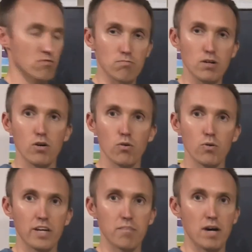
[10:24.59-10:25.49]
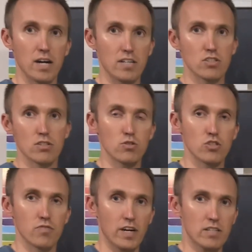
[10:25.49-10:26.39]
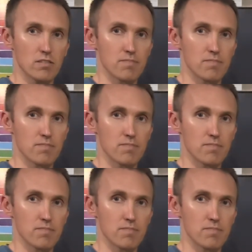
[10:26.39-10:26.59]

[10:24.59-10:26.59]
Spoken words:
row in my solution vector.